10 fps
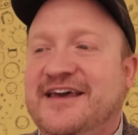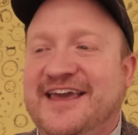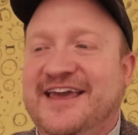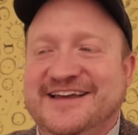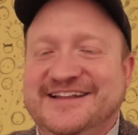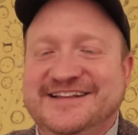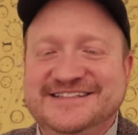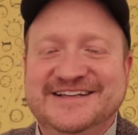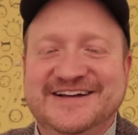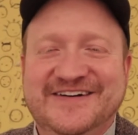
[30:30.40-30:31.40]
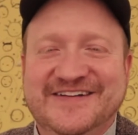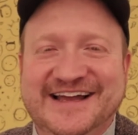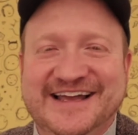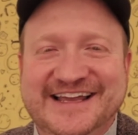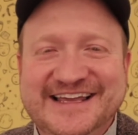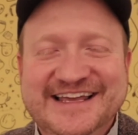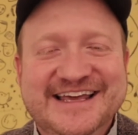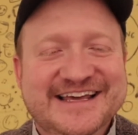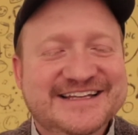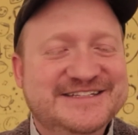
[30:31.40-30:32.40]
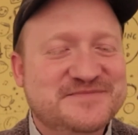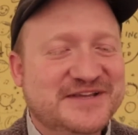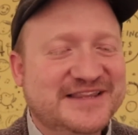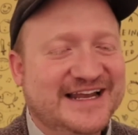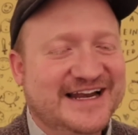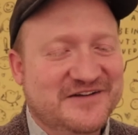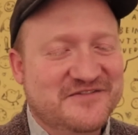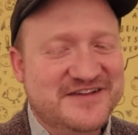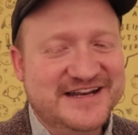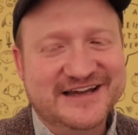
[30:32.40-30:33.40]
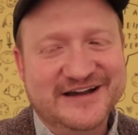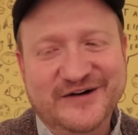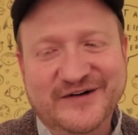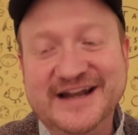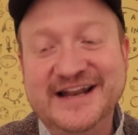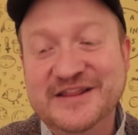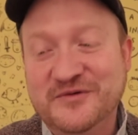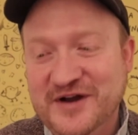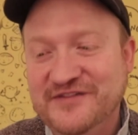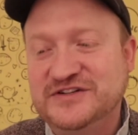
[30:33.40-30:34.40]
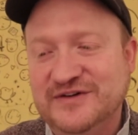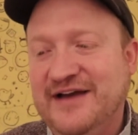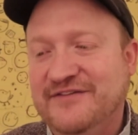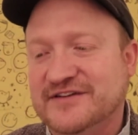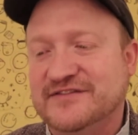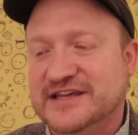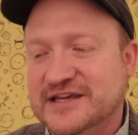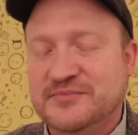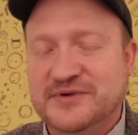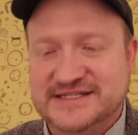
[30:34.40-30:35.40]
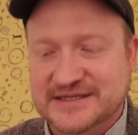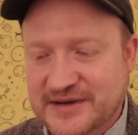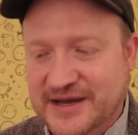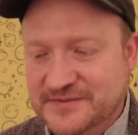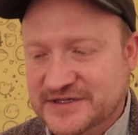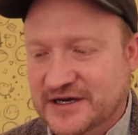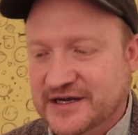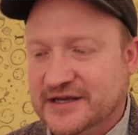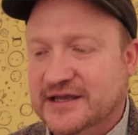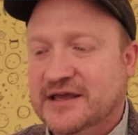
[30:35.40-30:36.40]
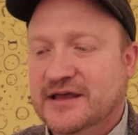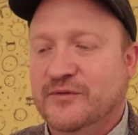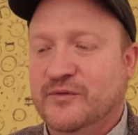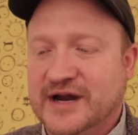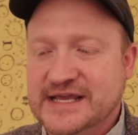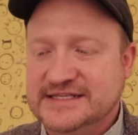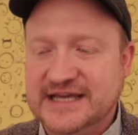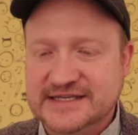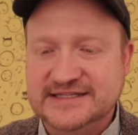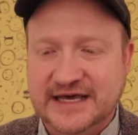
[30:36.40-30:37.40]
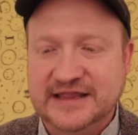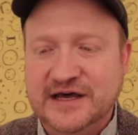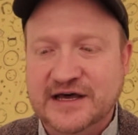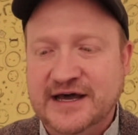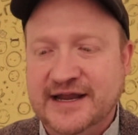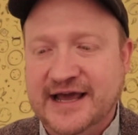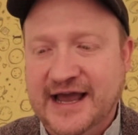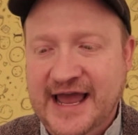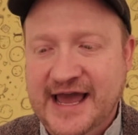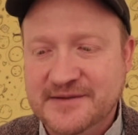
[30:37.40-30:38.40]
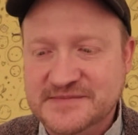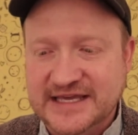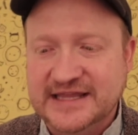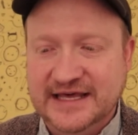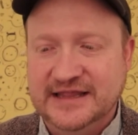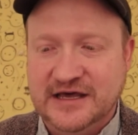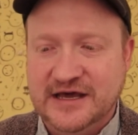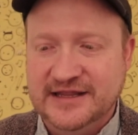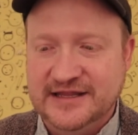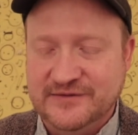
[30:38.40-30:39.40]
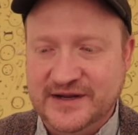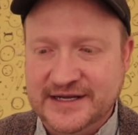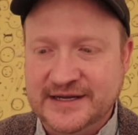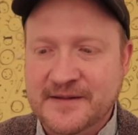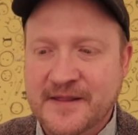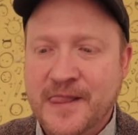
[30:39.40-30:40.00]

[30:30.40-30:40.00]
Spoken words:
And so, like, to put that in a video, and in the rough draft of the Kid President pep talk, where he says that line, I had him say that line that I'd written,